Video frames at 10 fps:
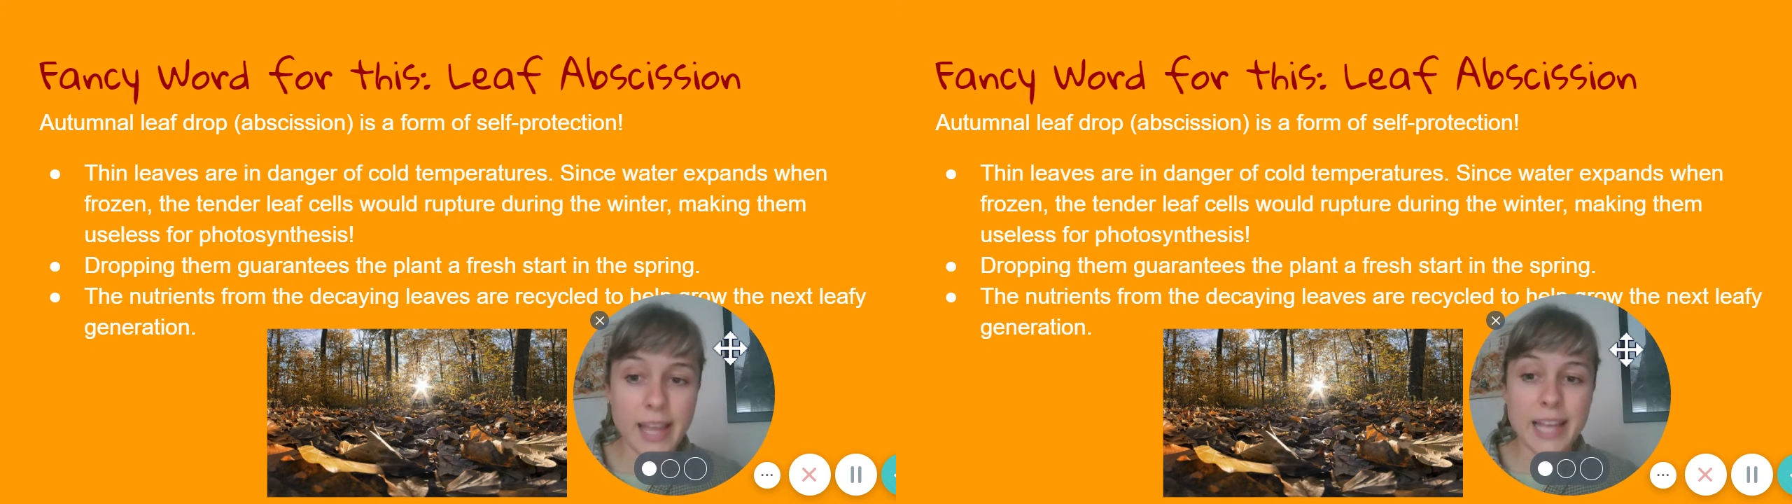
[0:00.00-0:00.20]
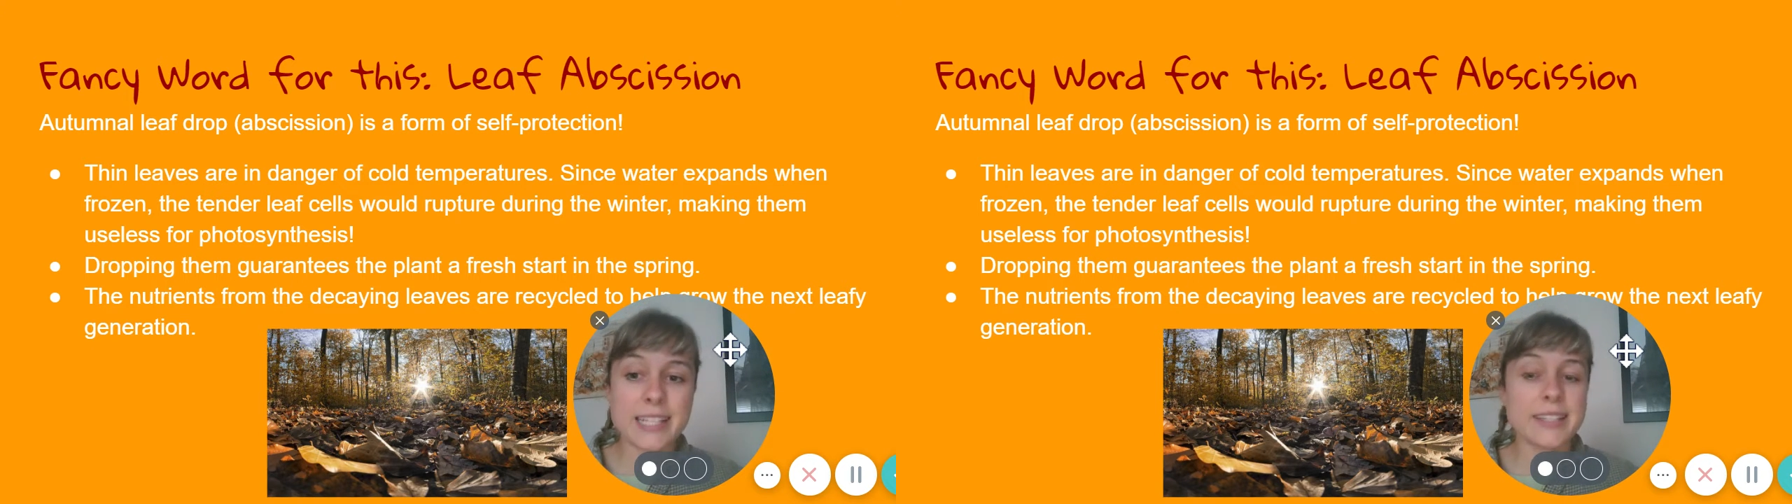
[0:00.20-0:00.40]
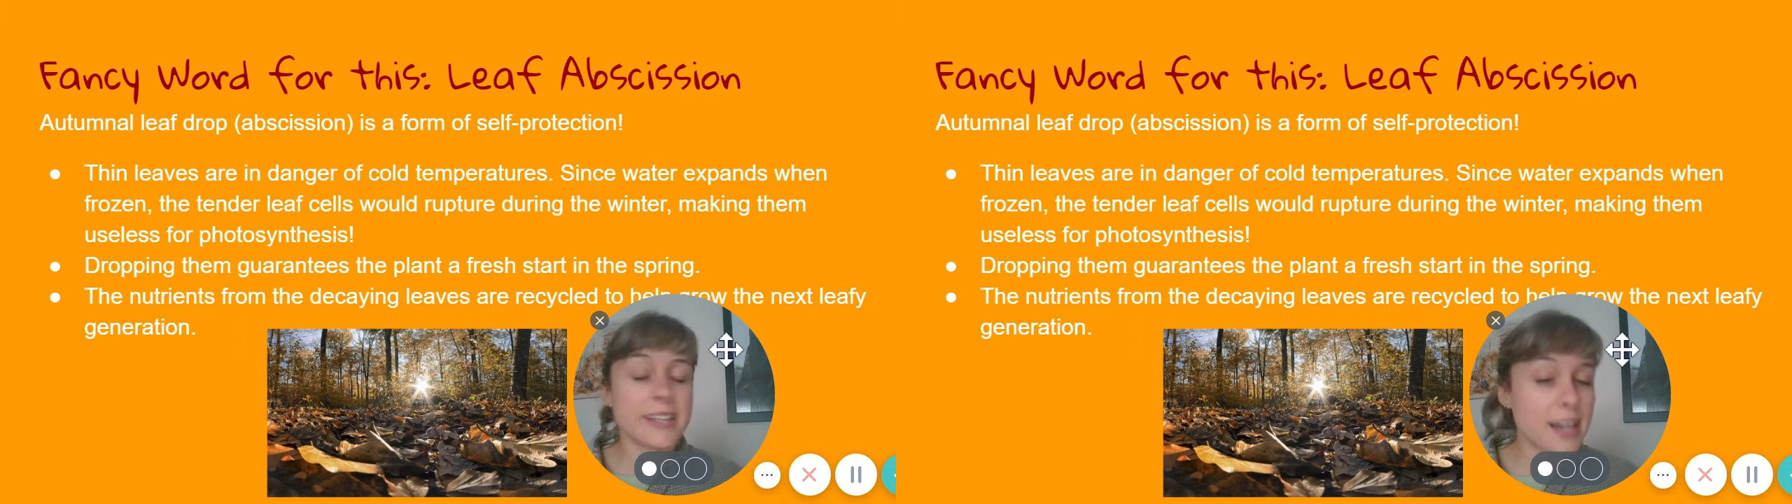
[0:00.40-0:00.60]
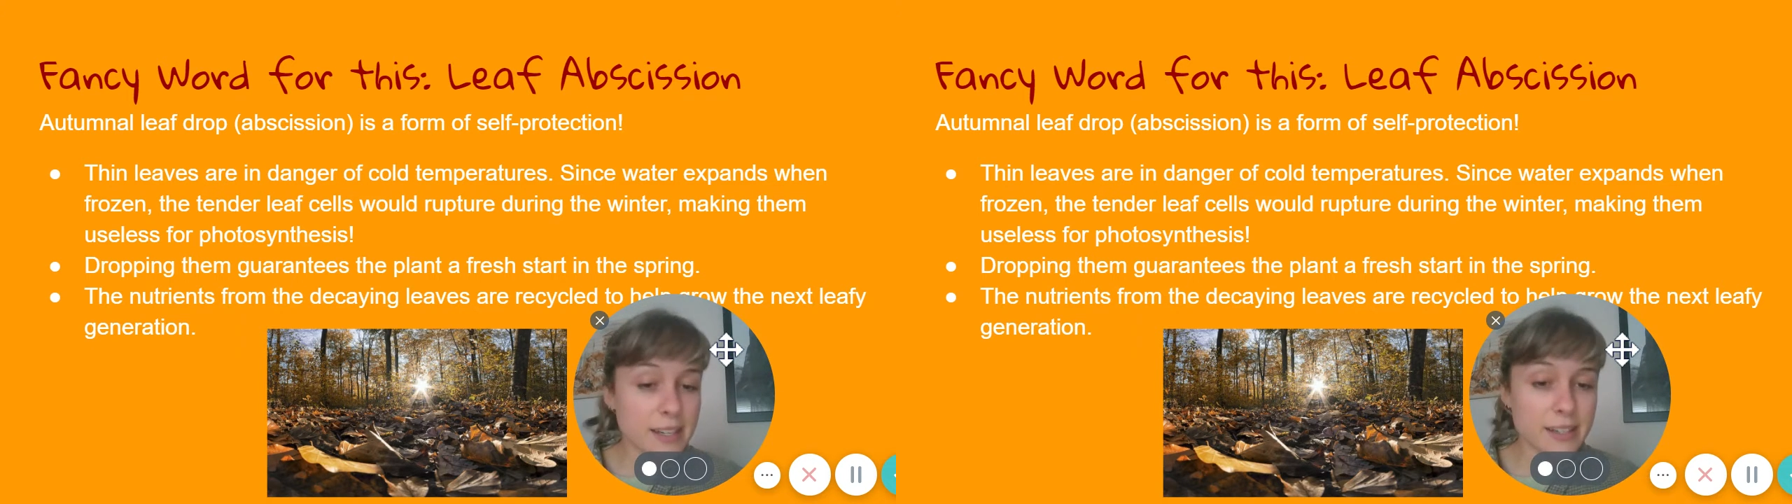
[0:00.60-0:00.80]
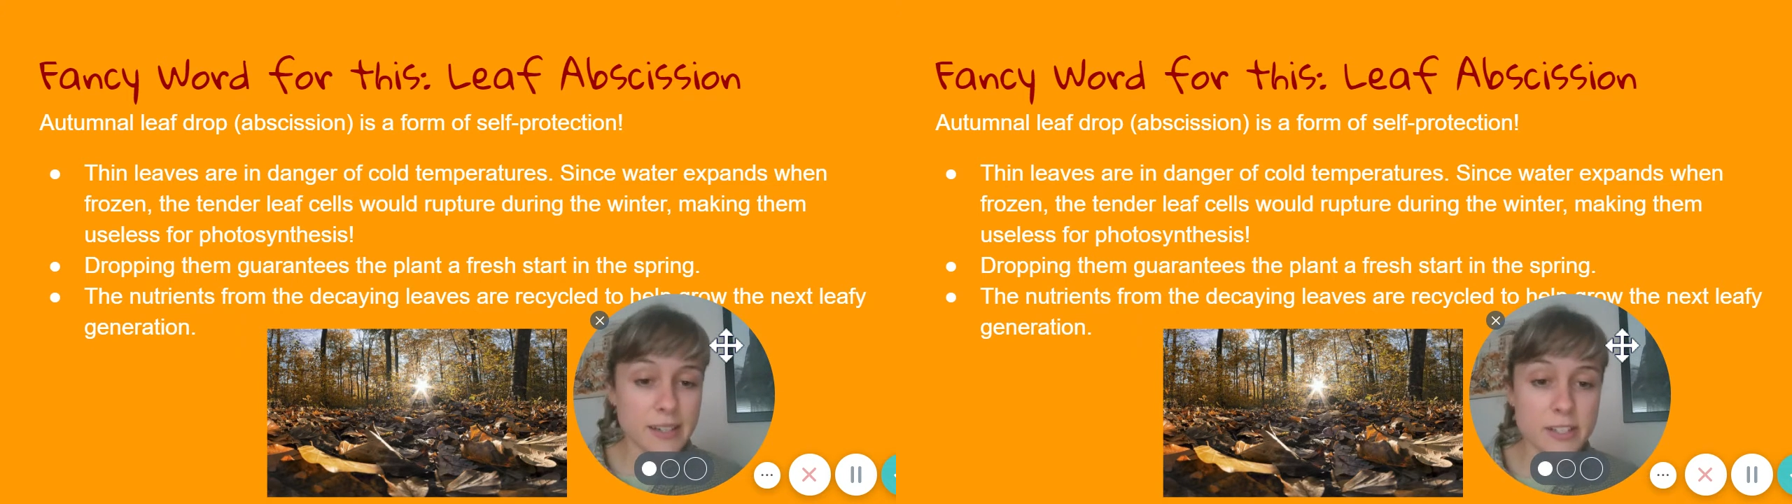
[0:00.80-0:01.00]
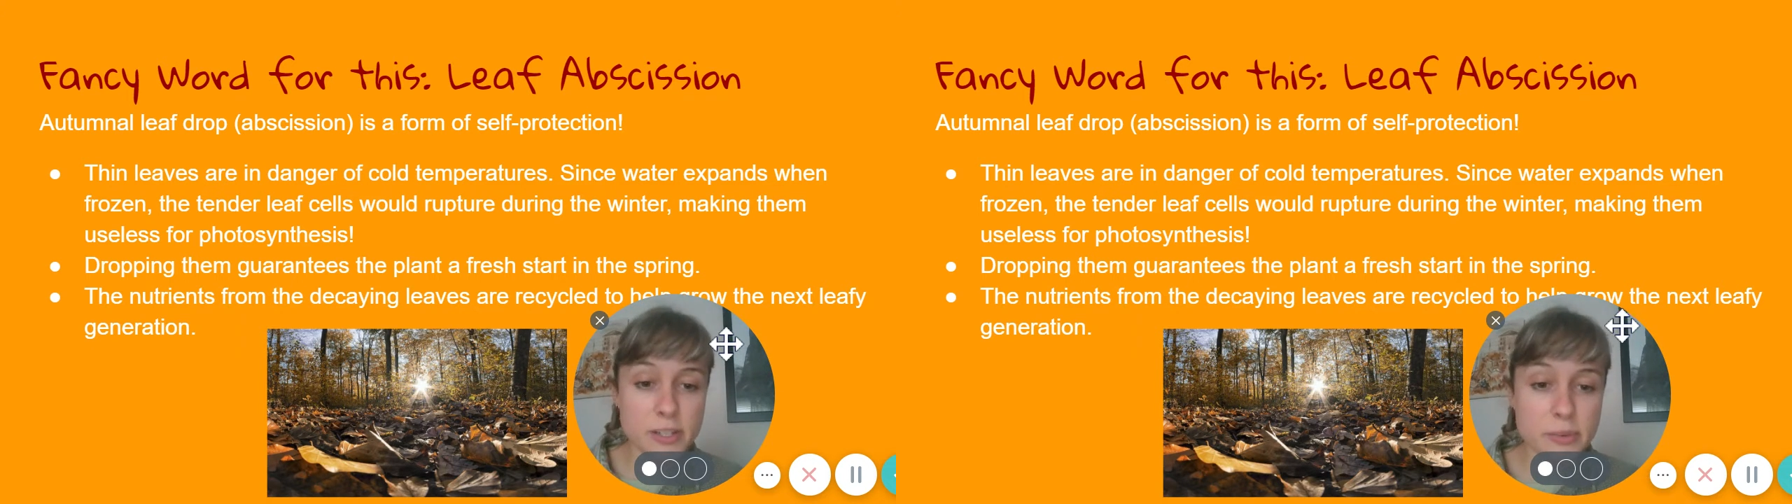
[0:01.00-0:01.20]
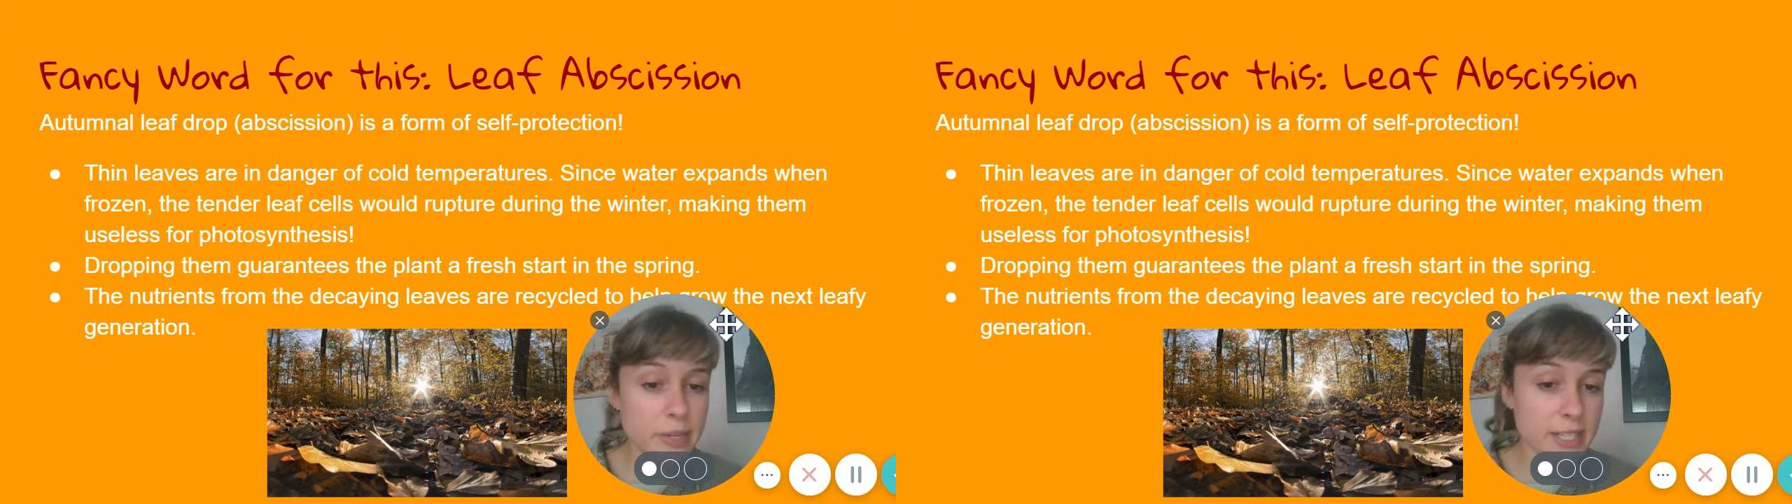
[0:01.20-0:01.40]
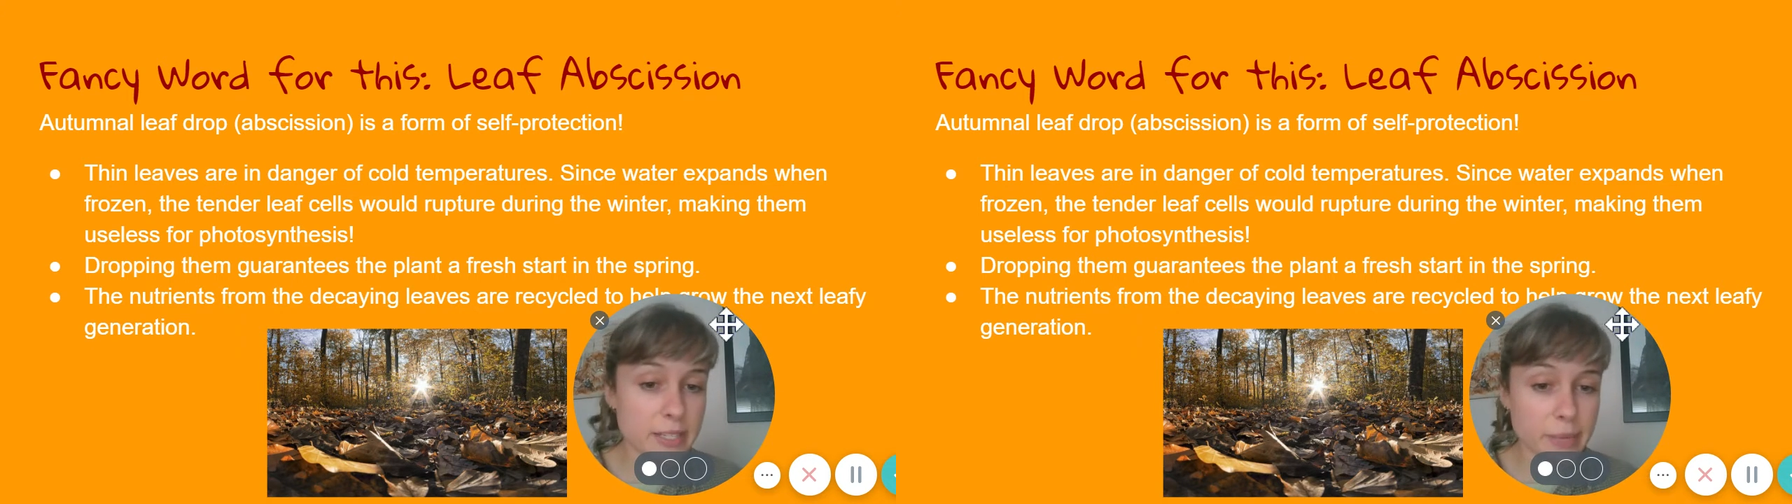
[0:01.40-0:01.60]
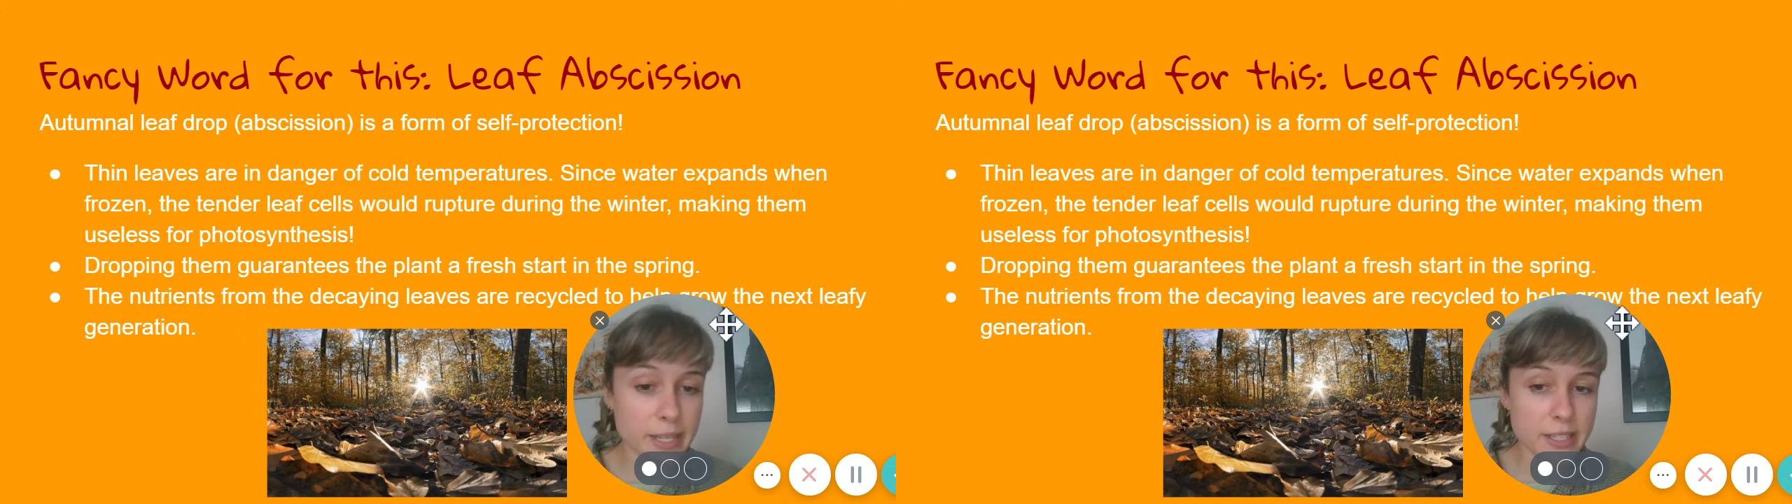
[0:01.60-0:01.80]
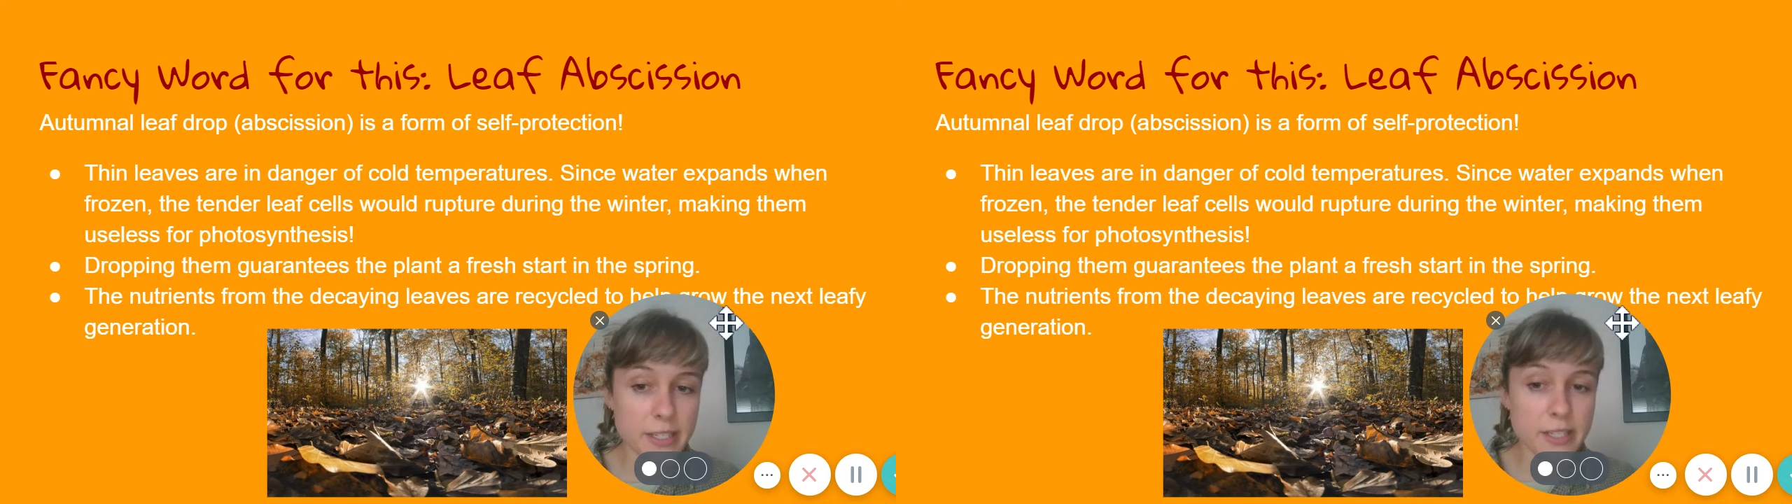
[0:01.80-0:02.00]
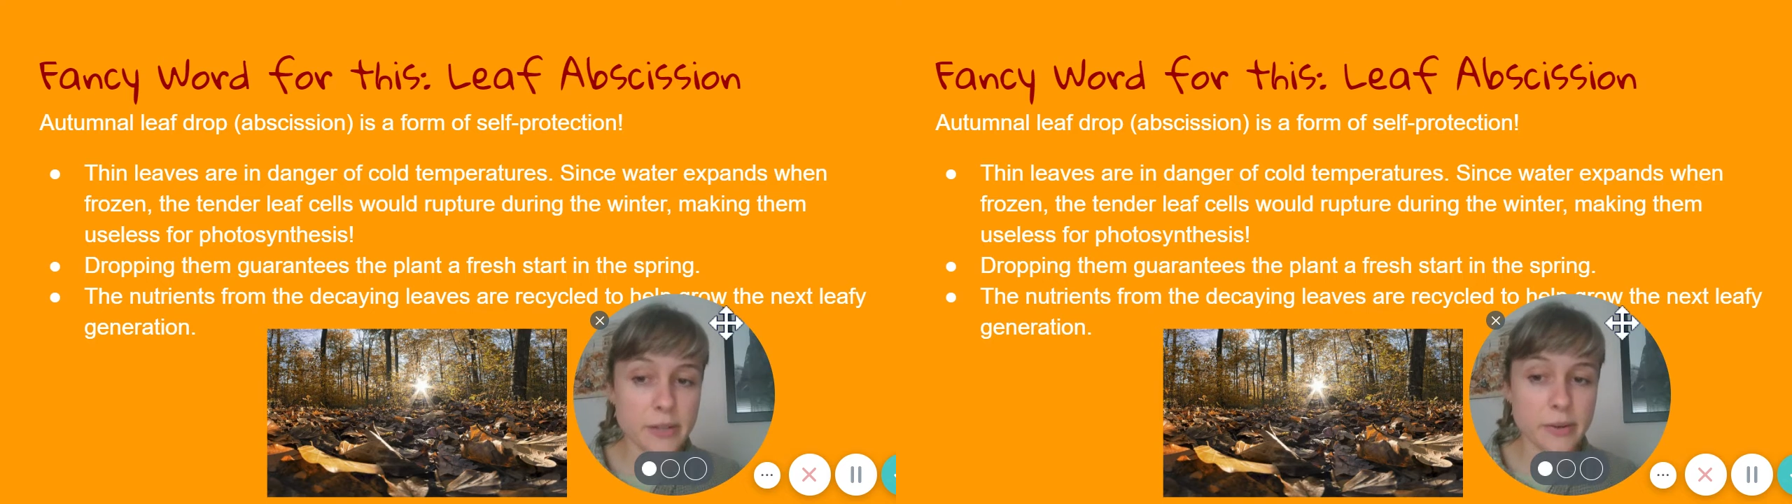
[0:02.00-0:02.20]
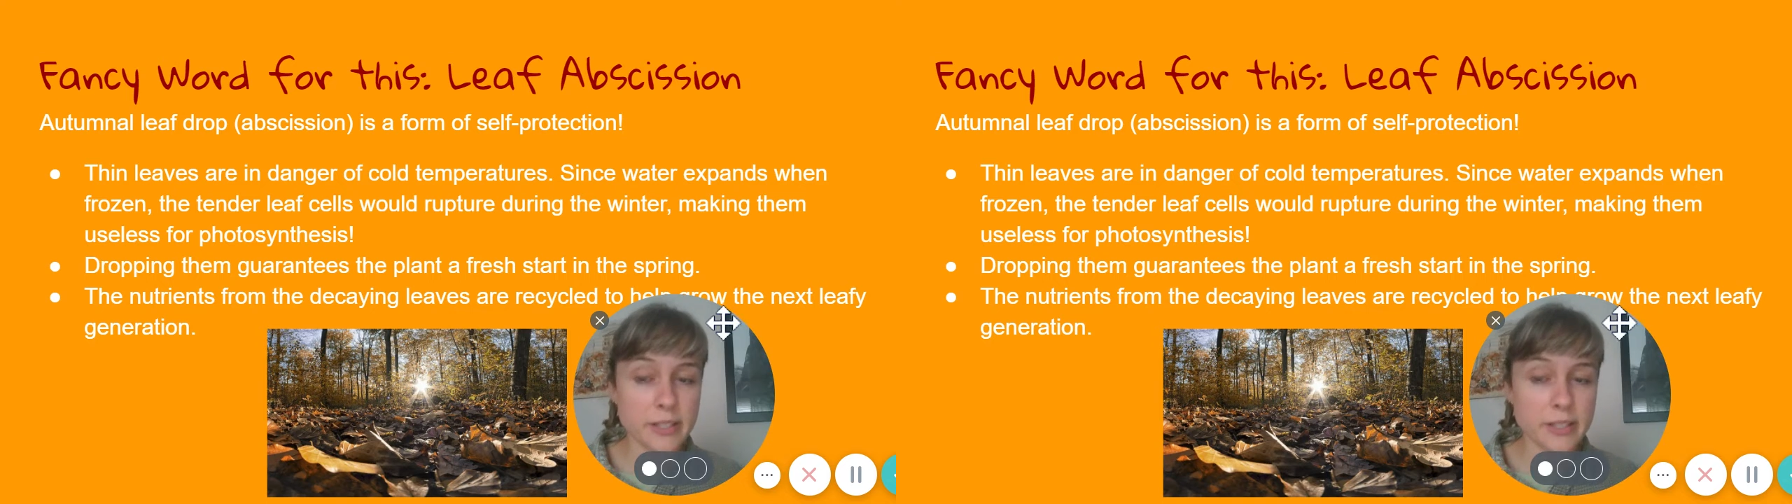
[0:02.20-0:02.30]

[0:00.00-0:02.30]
It's not gonna do what it's meant to do.